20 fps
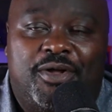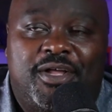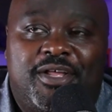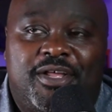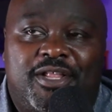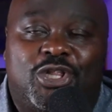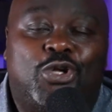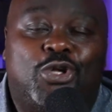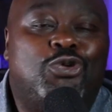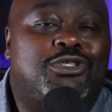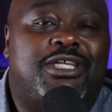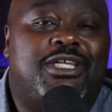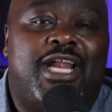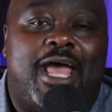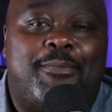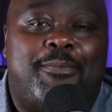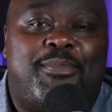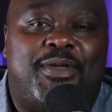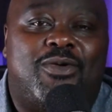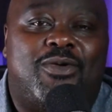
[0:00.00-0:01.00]
Losing
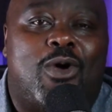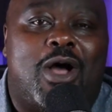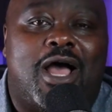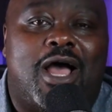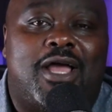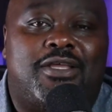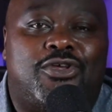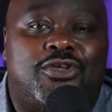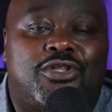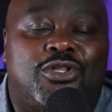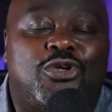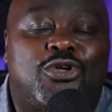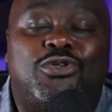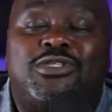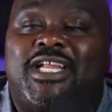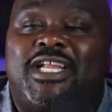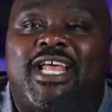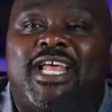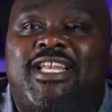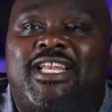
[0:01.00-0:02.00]
at BYU,
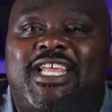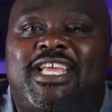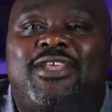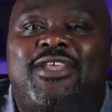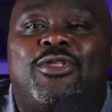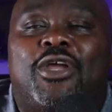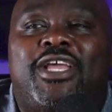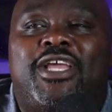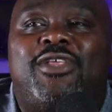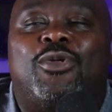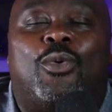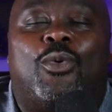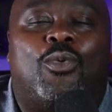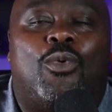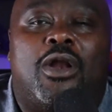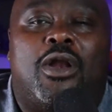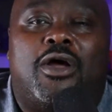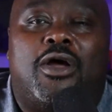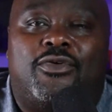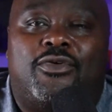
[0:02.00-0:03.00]
losing at either
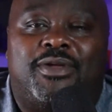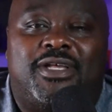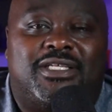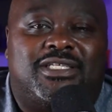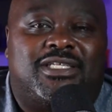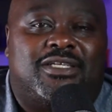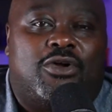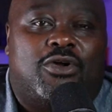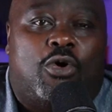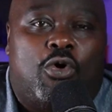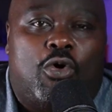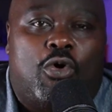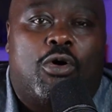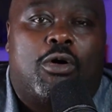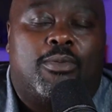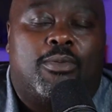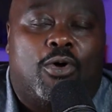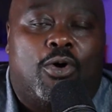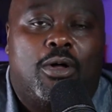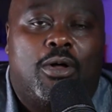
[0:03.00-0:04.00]
one of them isn't
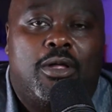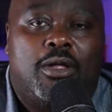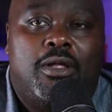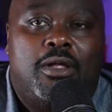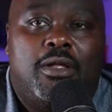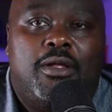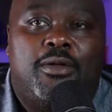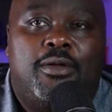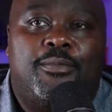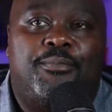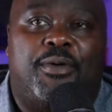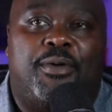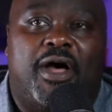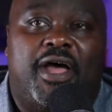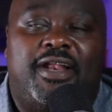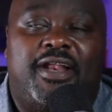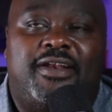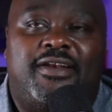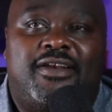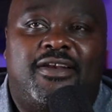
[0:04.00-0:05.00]
horrible,
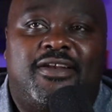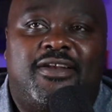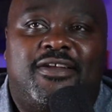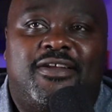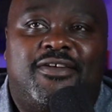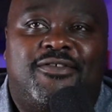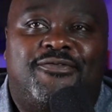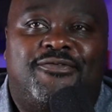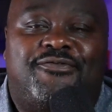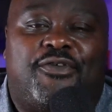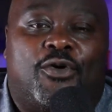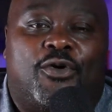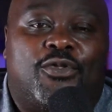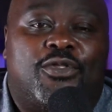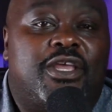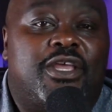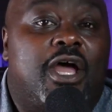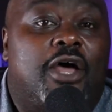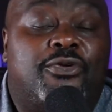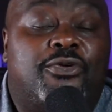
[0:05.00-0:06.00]
but for
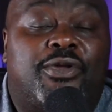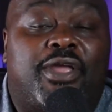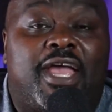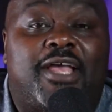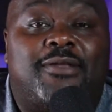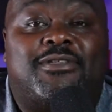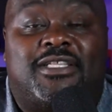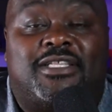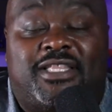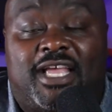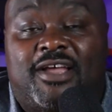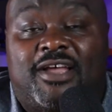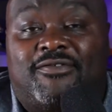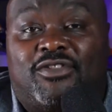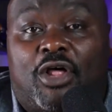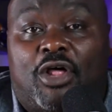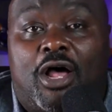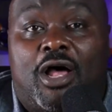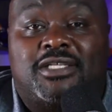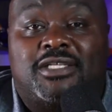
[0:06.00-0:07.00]
the other games that they have
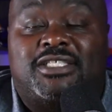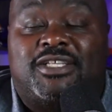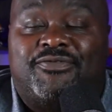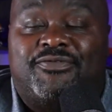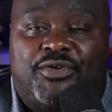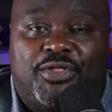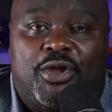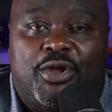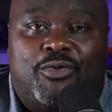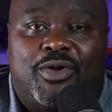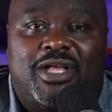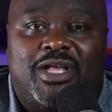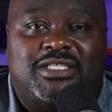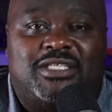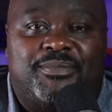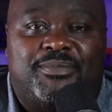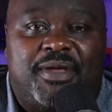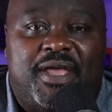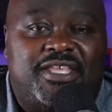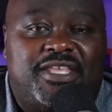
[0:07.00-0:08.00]
lost and for their
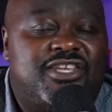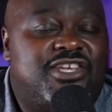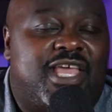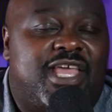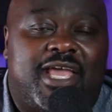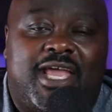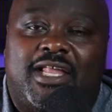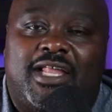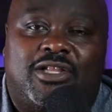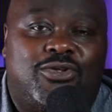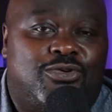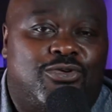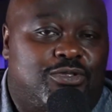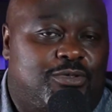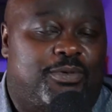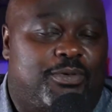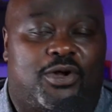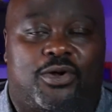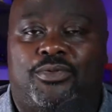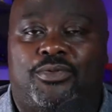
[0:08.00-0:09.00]
resume, you can't lose
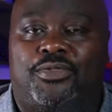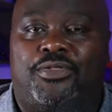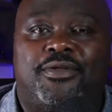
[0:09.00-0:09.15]
both.